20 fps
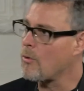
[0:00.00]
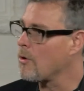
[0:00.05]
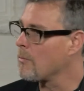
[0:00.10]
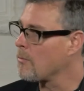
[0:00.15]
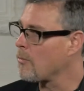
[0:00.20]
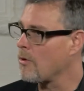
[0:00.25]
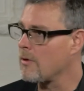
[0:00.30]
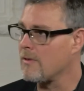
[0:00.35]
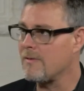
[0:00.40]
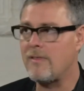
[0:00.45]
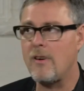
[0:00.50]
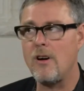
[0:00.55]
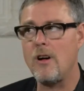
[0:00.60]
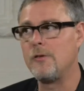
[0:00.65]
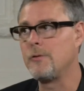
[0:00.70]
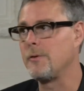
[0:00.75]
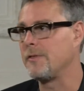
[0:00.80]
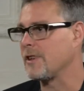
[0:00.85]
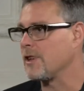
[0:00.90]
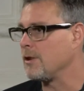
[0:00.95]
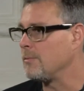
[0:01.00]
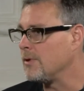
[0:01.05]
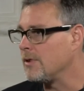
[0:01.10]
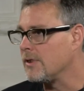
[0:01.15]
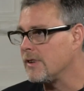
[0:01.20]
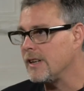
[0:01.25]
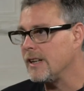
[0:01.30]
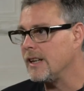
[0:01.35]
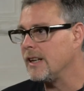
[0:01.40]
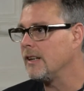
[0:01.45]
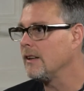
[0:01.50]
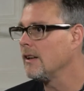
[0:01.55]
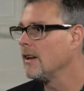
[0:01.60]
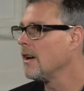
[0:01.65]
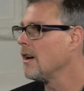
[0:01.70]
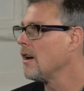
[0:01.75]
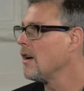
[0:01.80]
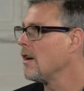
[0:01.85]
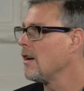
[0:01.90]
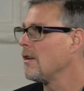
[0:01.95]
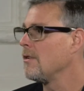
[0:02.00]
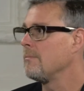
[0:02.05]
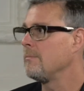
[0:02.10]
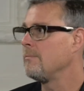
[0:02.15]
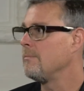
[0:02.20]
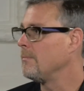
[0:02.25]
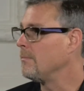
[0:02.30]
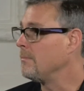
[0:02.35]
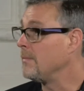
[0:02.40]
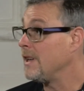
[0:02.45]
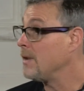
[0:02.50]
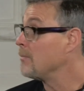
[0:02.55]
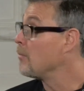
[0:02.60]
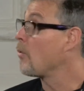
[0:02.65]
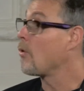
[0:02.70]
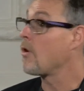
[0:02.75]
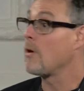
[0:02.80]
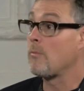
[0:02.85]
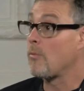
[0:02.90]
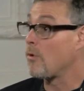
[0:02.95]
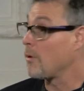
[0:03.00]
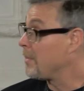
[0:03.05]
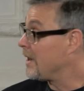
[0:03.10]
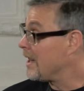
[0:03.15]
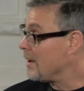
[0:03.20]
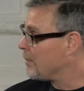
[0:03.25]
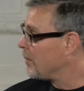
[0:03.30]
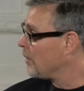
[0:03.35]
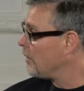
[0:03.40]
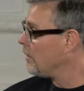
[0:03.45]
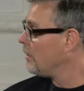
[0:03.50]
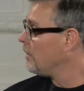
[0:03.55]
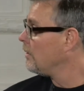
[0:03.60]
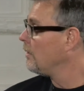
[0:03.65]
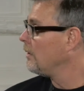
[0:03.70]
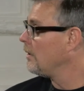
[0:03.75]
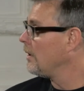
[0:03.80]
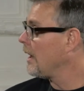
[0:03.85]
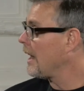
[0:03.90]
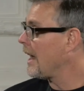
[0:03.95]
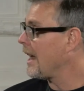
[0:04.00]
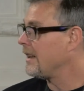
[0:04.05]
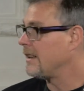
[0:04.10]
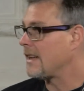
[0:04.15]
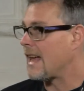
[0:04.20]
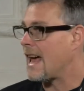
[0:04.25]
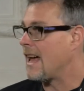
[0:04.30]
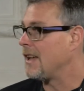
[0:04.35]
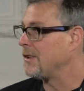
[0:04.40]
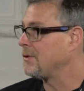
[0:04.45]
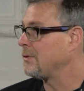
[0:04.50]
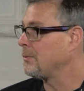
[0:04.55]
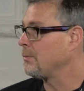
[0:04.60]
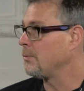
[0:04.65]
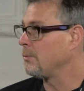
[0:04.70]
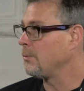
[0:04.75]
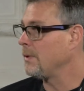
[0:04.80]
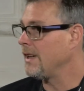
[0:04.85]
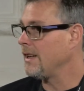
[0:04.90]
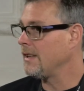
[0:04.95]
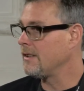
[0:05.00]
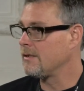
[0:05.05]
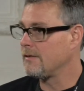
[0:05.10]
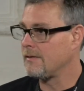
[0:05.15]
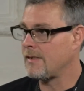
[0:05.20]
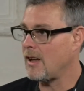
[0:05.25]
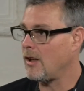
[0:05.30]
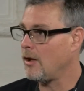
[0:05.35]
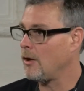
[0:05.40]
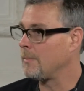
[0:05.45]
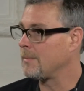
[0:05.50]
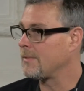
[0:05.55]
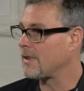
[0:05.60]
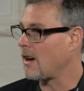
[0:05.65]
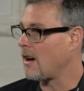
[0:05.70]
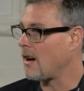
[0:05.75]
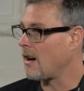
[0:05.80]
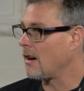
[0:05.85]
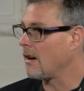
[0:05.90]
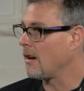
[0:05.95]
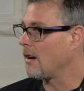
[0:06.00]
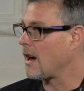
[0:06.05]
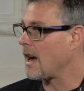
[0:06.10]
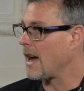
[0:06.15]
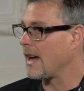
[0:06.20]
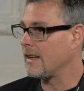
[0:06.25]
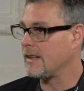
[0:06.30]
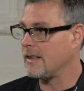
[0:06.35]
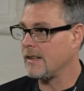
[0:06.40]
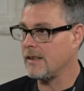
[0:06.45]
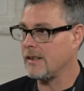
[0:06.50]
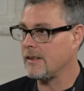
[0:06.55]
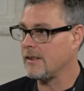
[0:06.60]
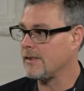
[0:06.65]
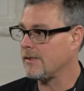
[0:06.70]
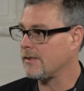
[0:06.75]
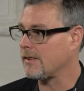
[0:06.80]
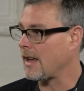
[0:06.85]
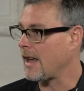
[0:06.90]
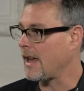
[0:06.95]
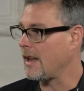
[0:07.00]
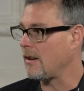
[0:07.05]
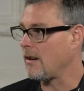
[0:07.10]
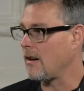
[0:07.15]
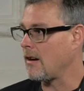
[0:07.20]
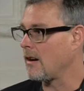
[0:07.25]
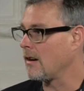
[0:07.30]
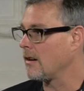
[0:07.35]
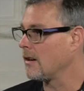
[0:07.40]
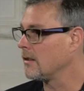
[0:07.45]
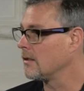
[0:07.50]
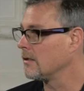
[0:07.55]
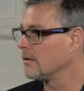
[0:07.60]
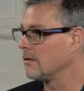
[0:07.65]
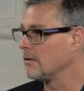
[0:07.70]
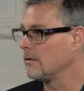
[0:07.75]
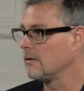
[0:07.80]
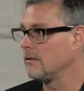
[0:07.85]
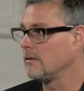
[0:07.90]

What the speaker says: more and more involved with the community, meet more and more people, and as we developed our ideas and our